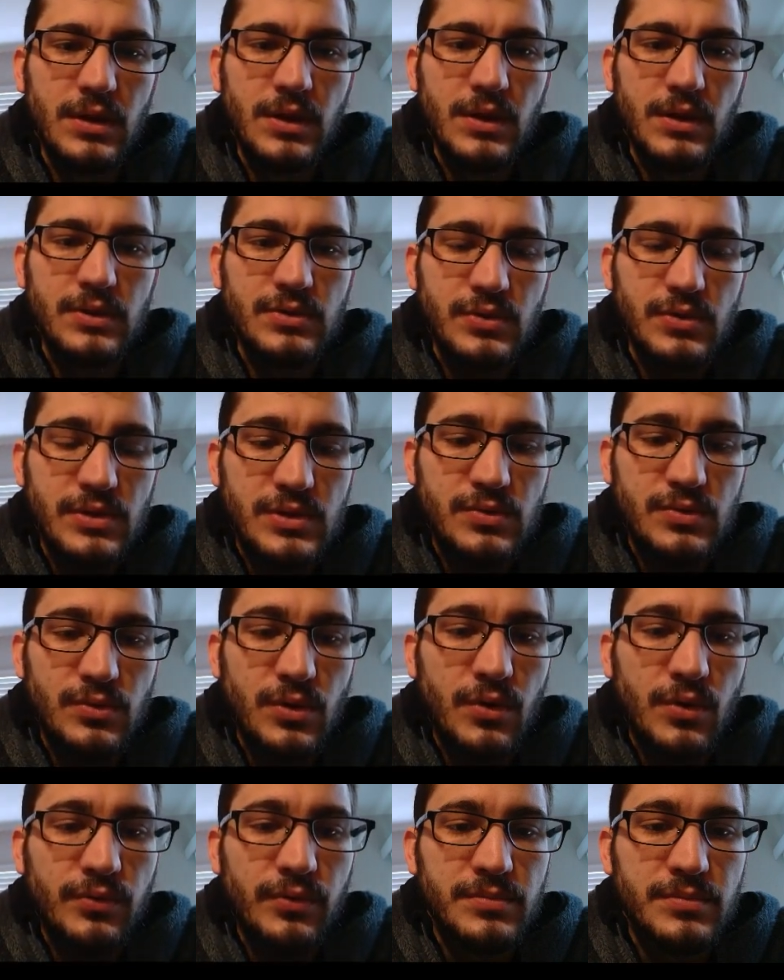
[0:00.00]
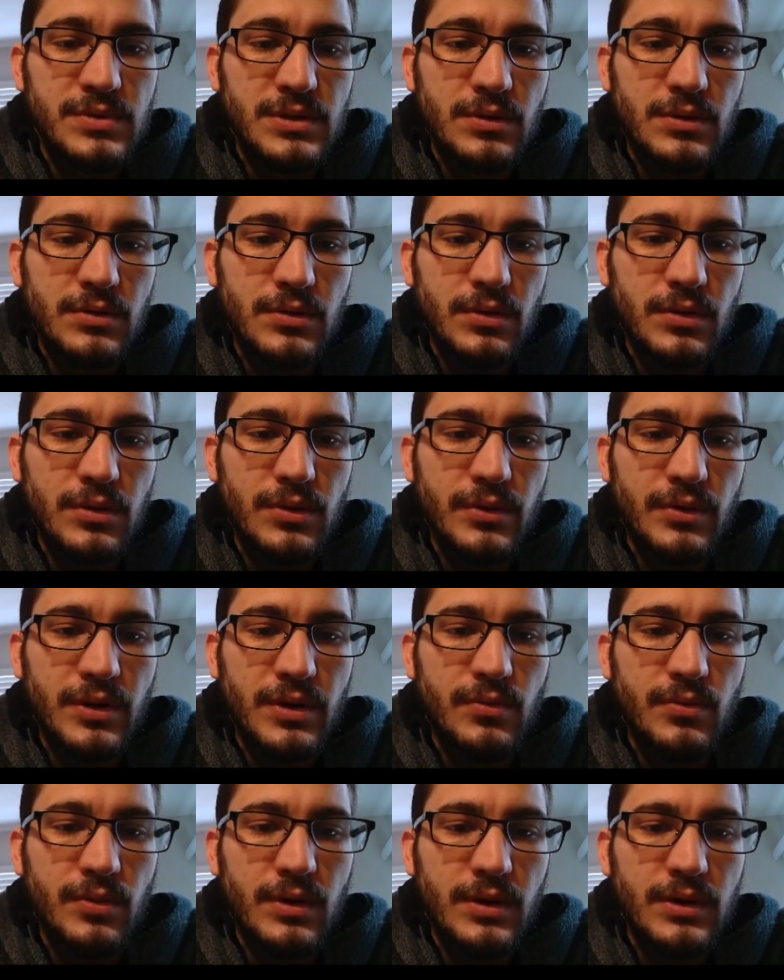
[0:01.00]
So this would go from 0 to
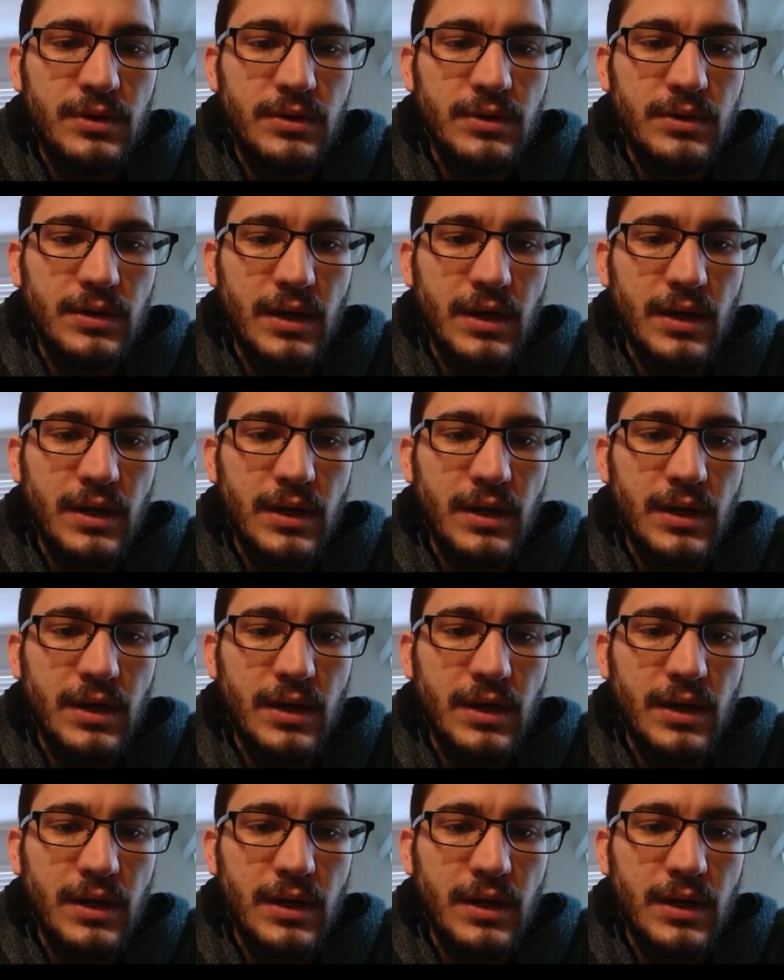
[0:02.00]
31,